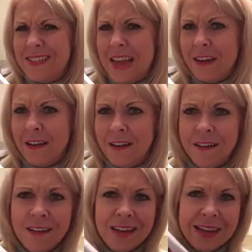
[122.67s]

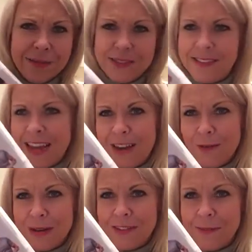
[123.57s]

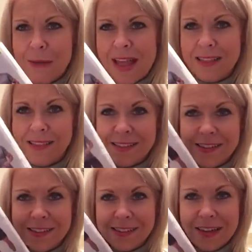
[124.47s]
tenner well spent,
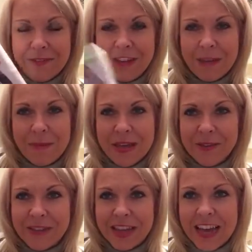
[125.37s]
and I'll definitely be
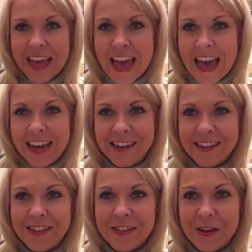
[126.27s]
using it again,
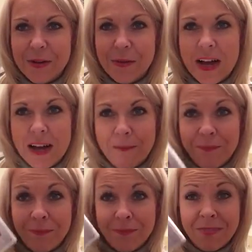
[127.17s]
so
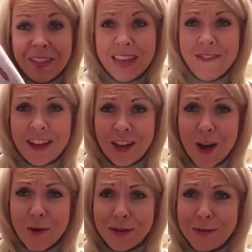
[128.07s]
give it a
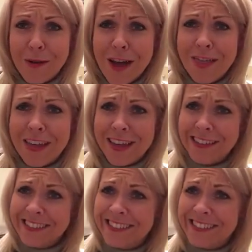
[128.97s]
go, it's worth it.